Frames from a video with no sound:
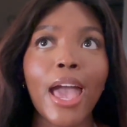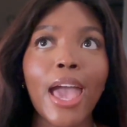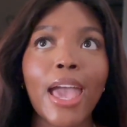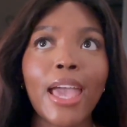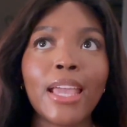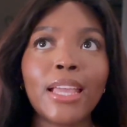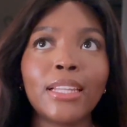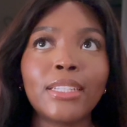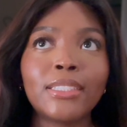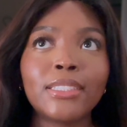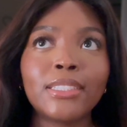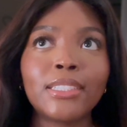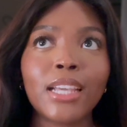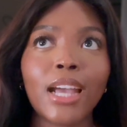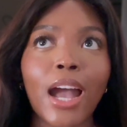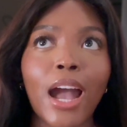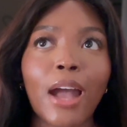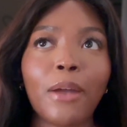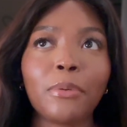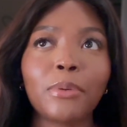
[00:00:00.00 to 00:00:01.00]

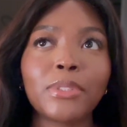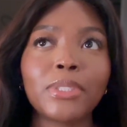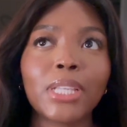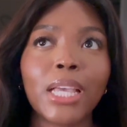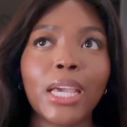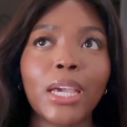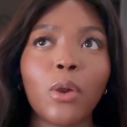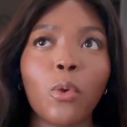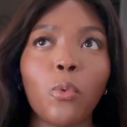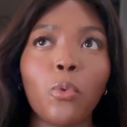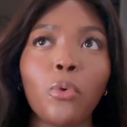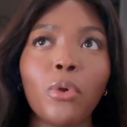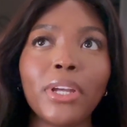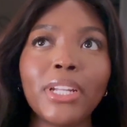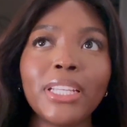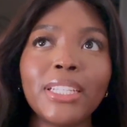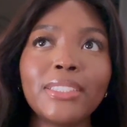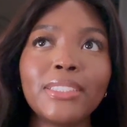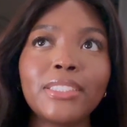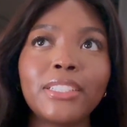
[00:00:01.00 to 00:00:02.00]
And I was like,
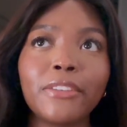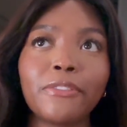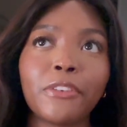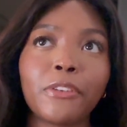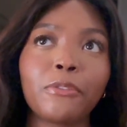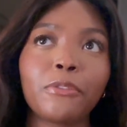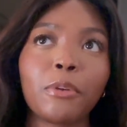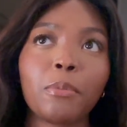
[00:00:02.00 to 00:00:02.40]
what is different